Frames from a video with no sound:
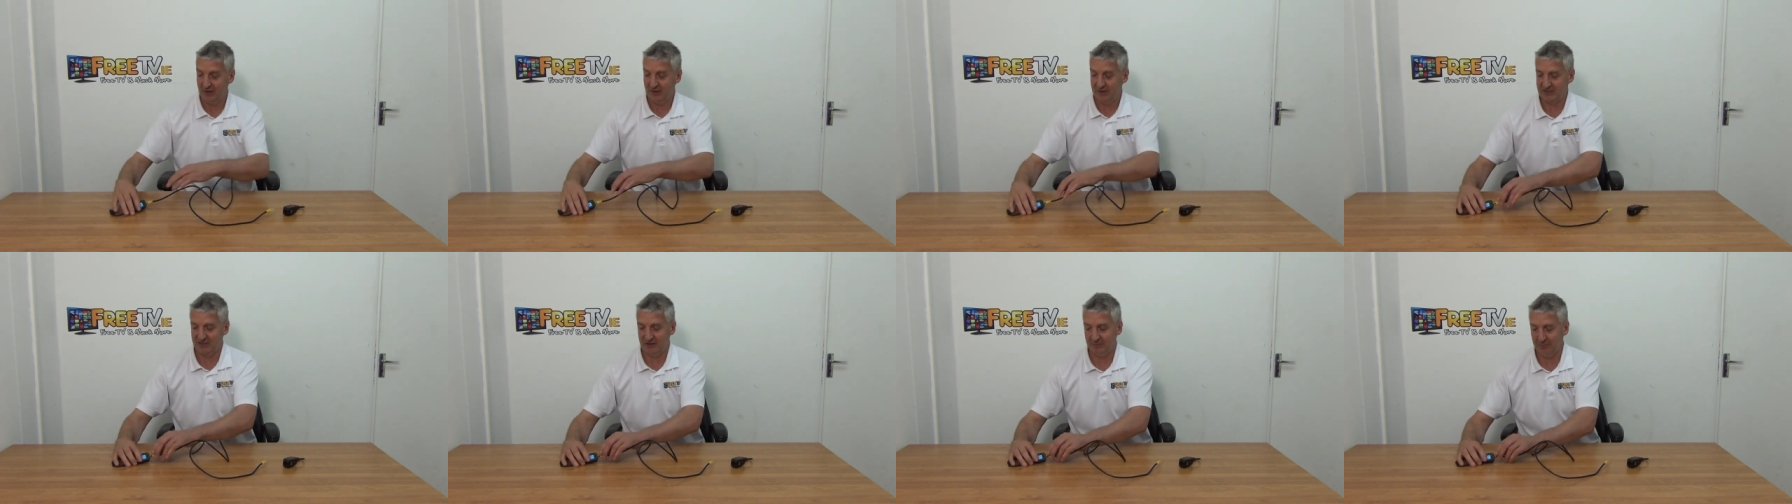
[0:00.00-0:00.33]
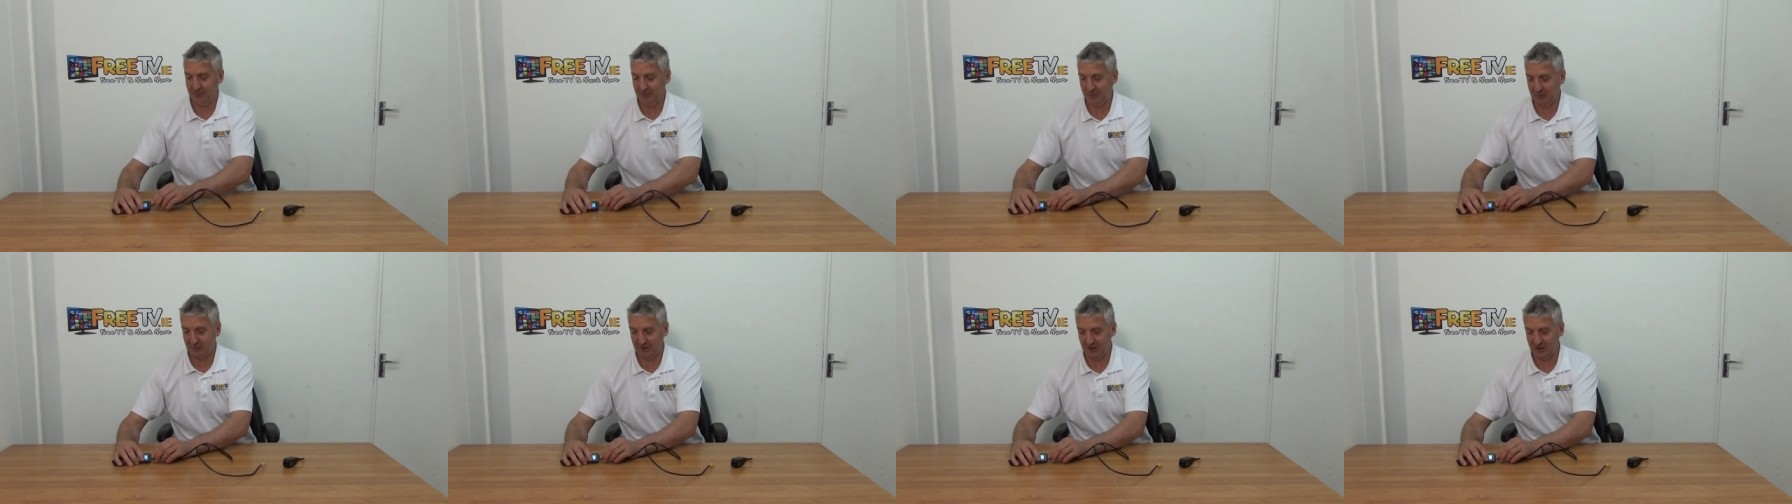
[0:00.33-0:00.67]

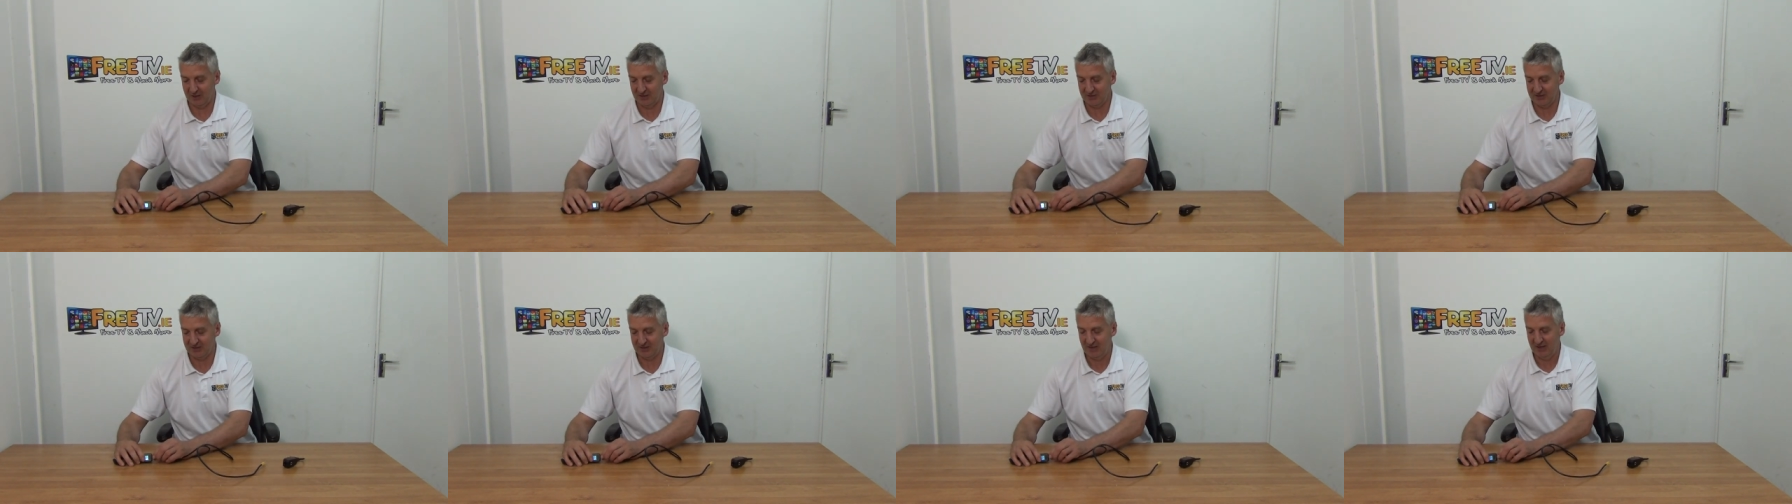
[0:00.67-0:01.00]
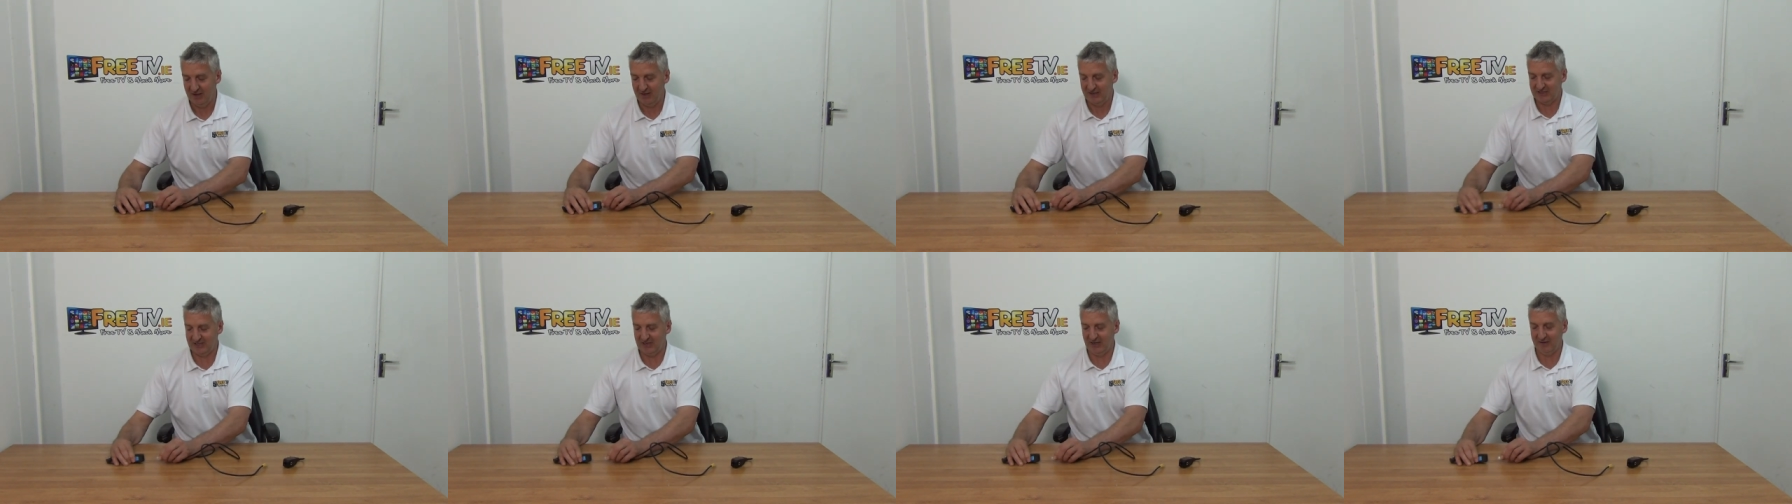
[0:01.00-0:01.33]
simply because
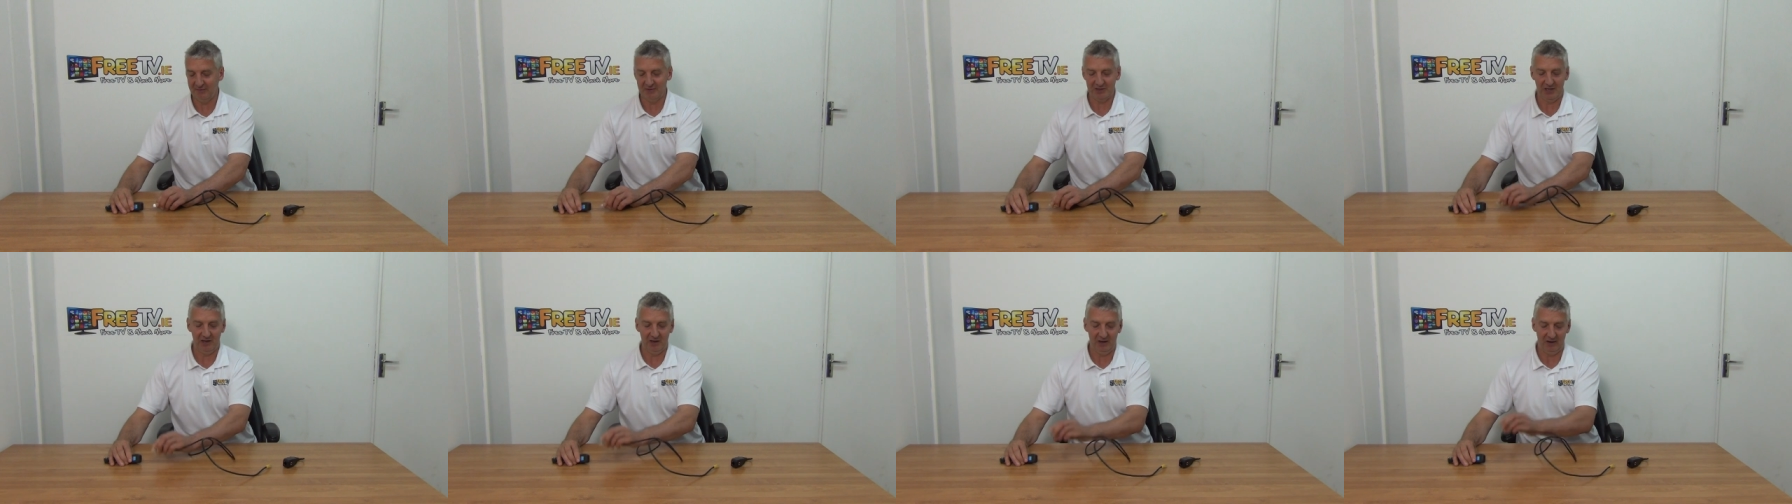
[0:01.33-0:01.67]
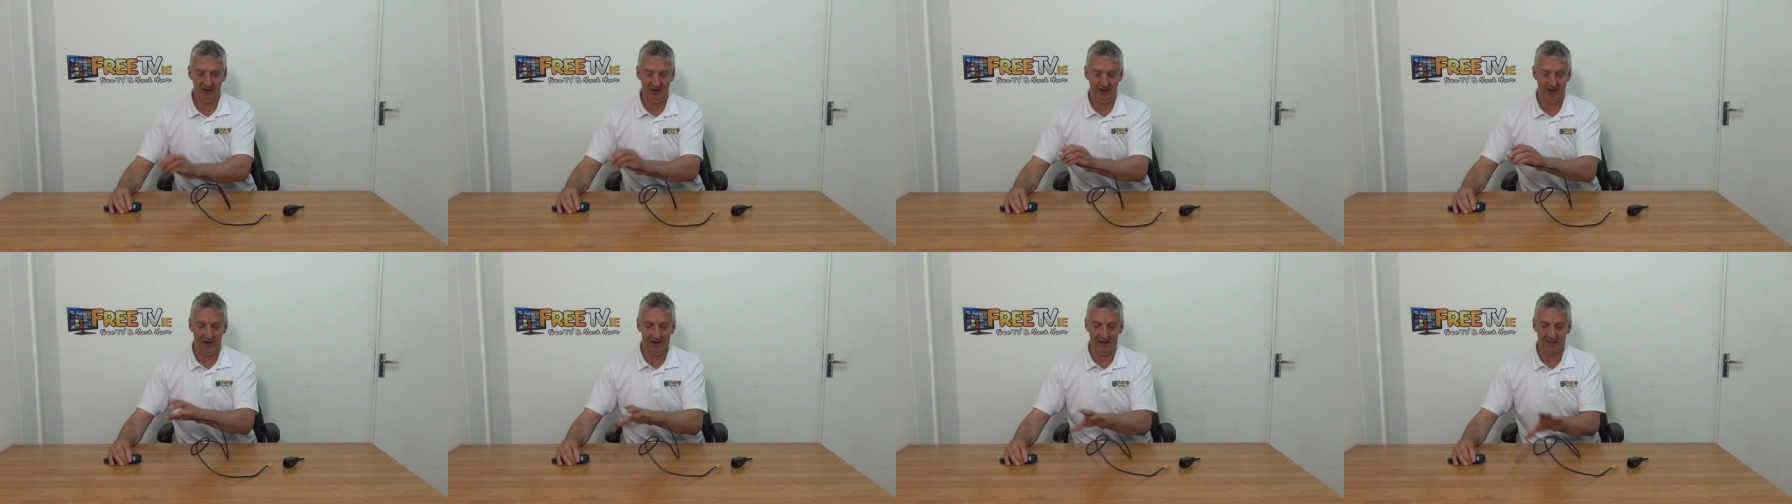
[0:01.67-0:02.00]
it saves a
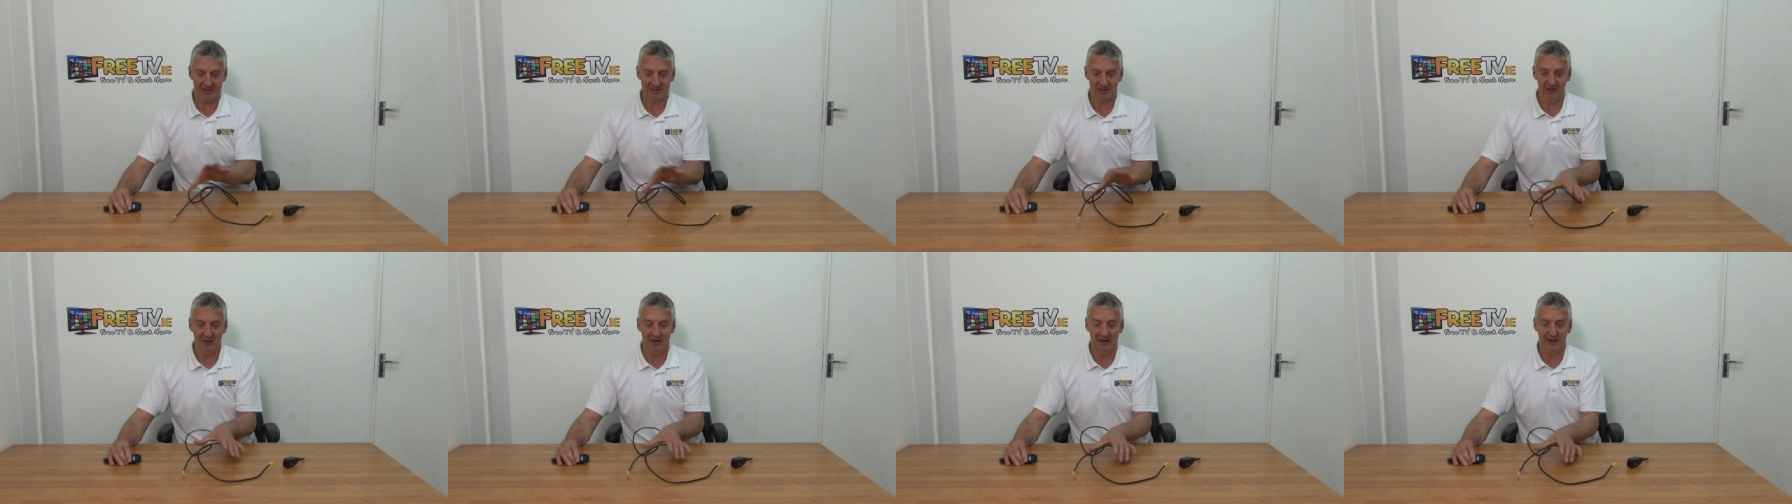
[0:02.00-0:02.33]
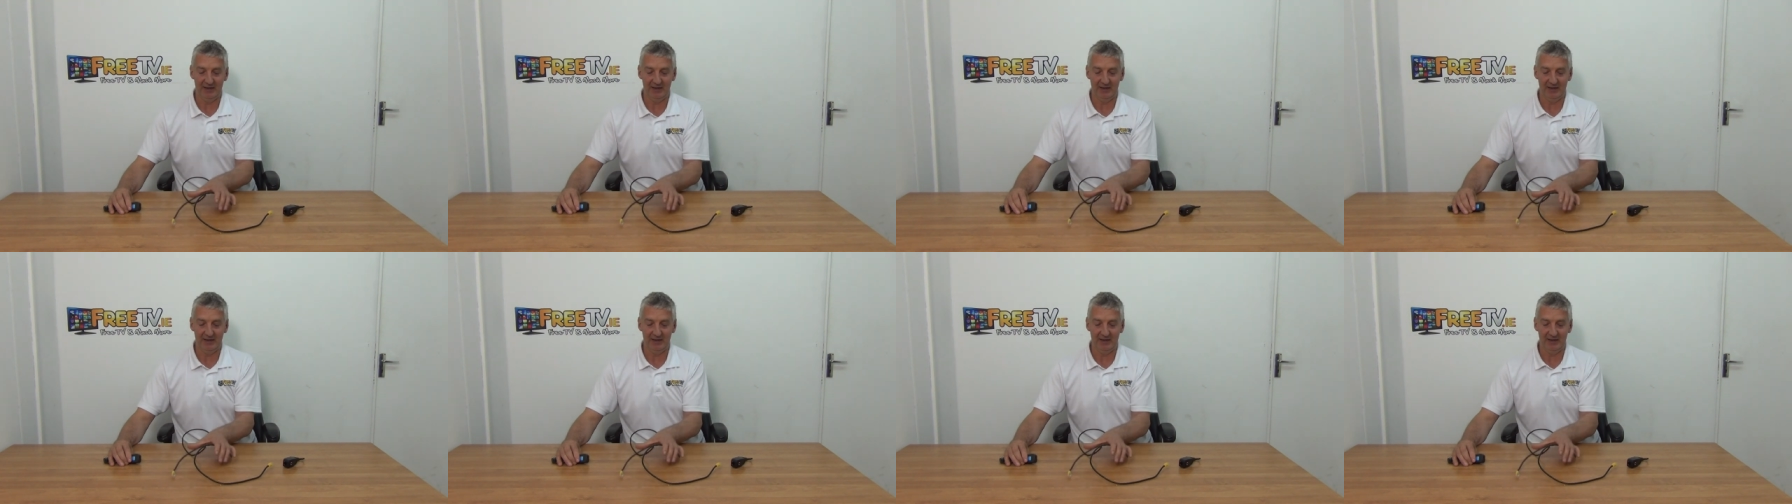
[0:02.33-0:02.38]
lot of hassle,